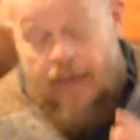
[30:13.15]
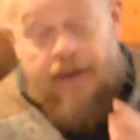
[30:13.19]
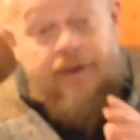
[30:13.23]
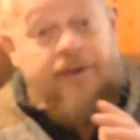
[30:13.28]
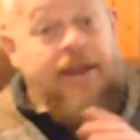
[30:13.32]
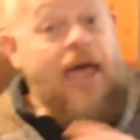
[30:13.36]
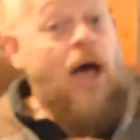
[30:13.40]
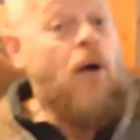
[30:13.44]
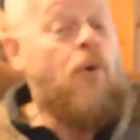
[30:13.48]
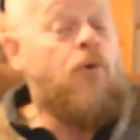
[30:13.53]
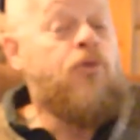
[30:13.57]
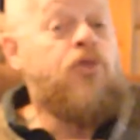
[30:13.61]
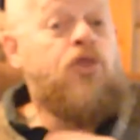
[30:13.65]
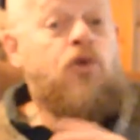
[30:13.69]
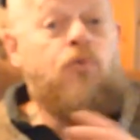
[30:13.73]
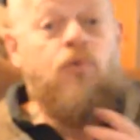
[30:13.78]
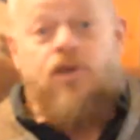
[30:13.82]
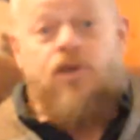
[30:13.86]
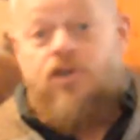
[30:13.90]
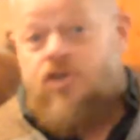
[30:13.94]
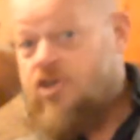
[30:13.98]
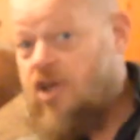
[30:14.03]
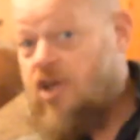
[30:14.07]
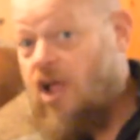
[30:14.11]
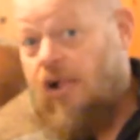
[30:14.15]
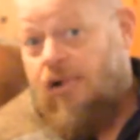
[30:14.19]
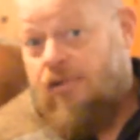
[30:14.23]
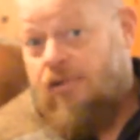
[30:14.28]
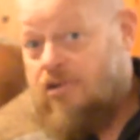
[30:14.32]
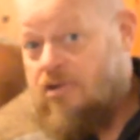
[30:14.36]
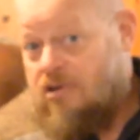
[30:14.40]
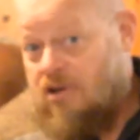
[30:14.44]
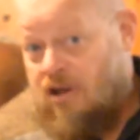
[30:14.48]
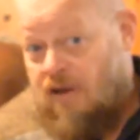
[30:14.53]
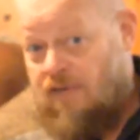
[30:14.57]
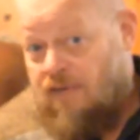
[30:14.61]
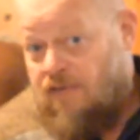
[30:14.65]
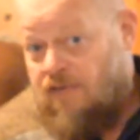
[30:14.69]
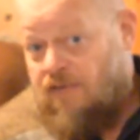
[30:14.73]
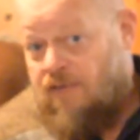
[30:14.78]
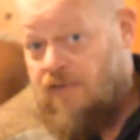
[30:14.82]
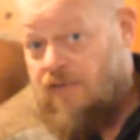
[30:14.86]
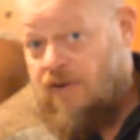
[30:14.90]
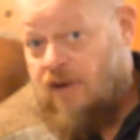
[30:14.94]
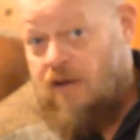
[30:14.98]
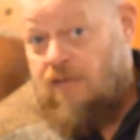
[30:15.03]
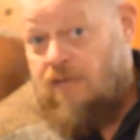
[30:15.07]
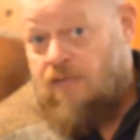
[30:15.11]
Now, the result of
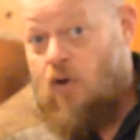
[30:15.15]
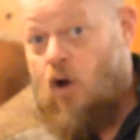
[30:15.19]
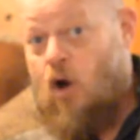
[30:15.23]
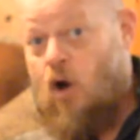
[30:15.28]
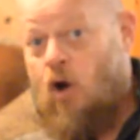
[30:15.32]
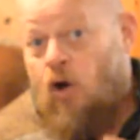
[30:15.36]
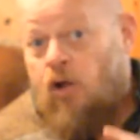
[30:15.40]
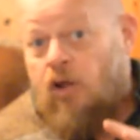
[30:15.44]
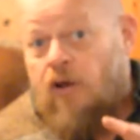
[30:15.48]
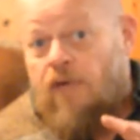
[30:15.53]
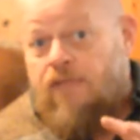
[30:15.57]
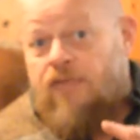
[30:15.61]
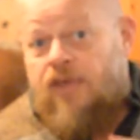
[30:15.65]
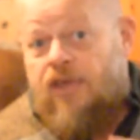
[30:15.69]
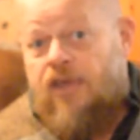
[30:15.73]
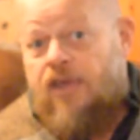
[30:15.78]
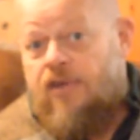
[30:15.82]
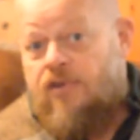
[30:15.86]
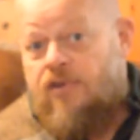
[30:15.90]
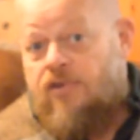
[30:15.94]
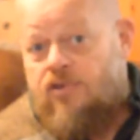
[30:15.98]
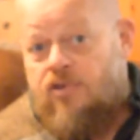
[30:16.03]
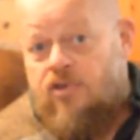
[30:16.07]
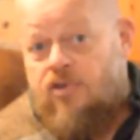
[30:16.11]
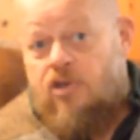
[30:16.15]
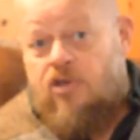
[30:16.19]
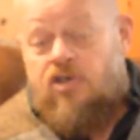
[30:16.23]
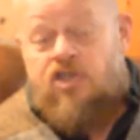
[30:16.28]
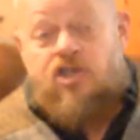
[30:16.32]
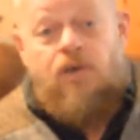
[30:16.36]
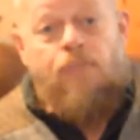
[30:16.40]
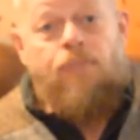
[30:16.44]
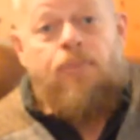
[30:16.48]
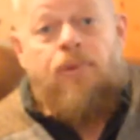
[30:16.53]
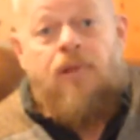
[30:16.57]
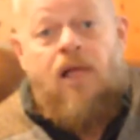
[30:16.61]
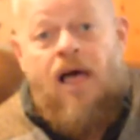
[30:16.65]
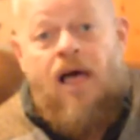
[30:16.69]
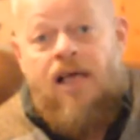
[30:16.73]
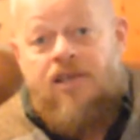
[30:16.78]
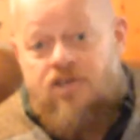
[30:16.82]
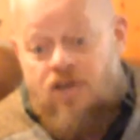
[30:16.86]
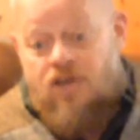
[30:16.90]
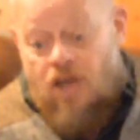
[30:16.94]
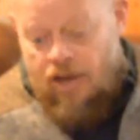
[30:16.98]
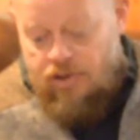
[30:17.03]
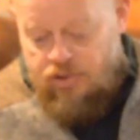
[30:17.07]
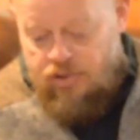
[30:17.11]
all of these supply
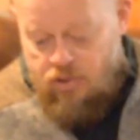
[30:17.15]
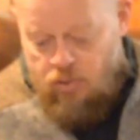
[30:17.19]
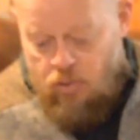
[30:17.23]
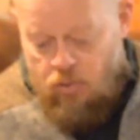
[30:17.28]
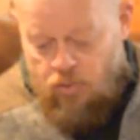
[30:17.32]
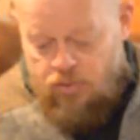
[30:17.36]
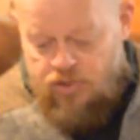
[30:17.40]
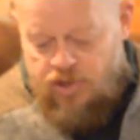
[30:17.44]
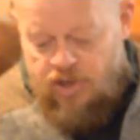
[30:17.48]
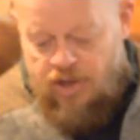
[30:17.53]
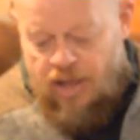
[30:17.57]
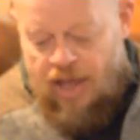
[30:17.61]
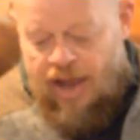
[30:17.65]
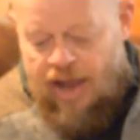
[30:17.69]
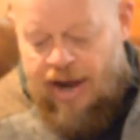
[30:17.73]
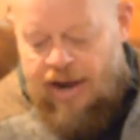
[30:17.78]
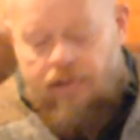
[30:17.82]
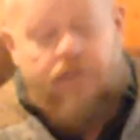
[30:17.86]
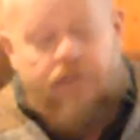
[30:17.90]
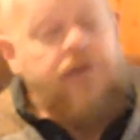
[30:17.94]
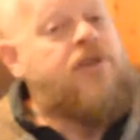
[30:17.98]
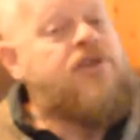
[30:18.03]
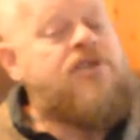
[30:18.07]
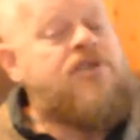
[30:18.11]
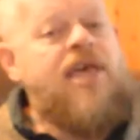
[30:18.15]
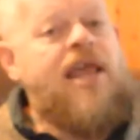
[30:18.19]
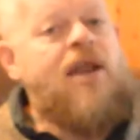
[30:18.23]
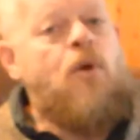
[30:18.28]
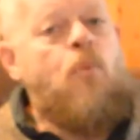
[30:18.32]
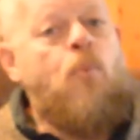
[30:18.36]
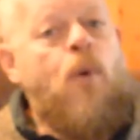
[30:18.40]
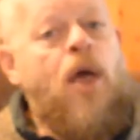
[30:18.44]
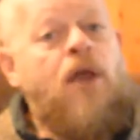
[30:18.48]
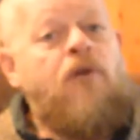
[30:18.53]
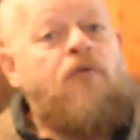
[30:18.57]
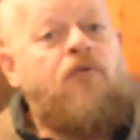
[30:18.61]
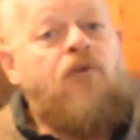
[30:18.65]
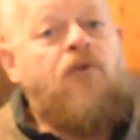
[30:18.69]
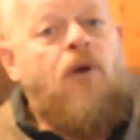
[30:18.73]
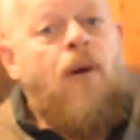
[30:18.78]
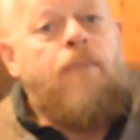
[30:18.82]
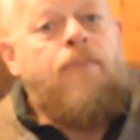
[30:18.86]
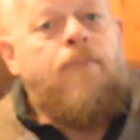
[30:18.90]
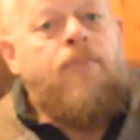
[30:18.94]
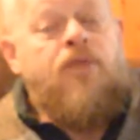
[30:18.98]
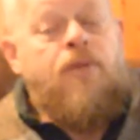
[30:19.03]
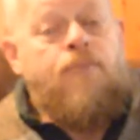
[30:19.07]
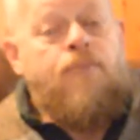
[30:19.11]
side tools in Ireland is that it went
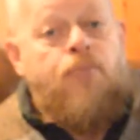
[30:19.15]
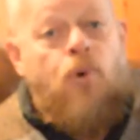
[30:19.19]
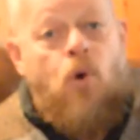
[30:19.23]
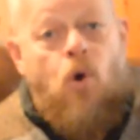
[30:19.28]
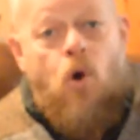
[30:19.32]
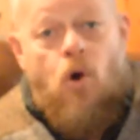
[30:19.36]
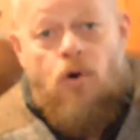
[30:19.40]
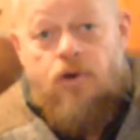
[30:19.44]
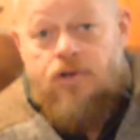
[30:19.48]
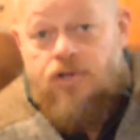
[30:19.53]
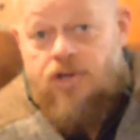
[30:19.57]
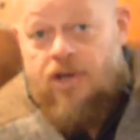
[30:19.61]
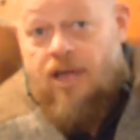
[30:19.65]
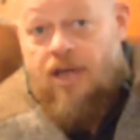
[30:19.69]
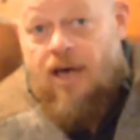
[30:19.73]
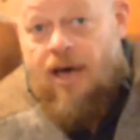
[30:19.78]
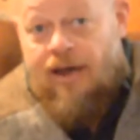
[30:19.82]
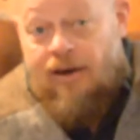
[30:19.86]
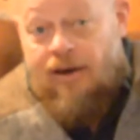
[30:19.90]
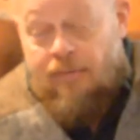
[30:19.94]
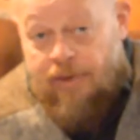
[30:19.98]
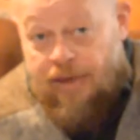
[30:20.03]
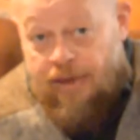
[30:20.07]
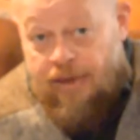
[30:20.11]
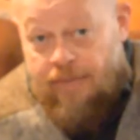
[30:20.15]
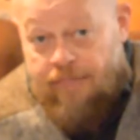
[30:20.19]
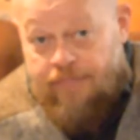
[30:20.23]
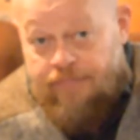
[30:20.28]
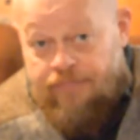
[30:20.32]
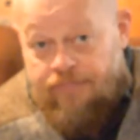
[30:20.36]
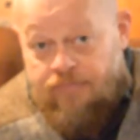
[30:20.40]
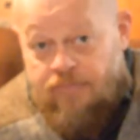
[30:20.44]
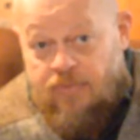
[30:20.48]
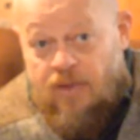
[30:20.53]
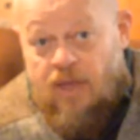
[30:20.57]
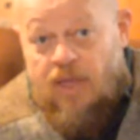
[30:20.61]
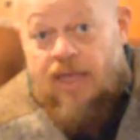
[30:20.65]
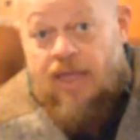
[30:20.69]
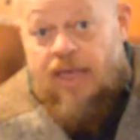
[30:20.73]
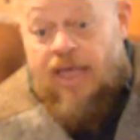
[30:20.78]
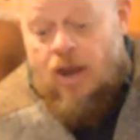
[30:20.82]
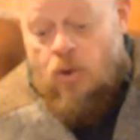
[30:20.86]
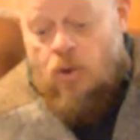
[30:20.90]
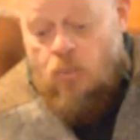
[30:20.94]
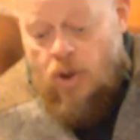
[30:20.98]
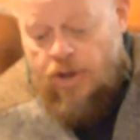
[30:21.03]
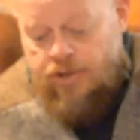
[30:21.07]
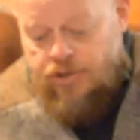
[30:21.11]
from the poorest economy
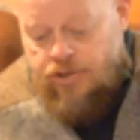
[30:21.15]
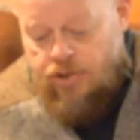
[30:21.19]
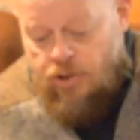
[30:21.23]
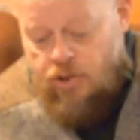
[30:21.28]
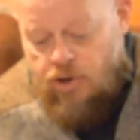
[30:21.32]
in Western